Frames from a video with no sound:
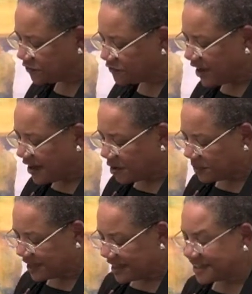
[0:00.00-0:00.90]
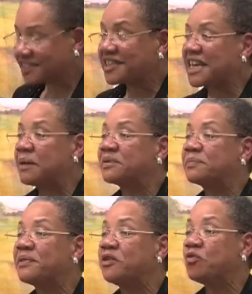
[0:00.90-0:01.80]
fireplace
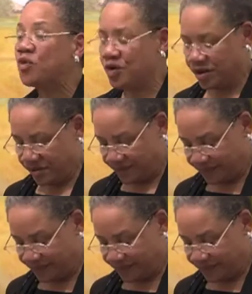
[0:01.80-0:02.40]
keeps me warm.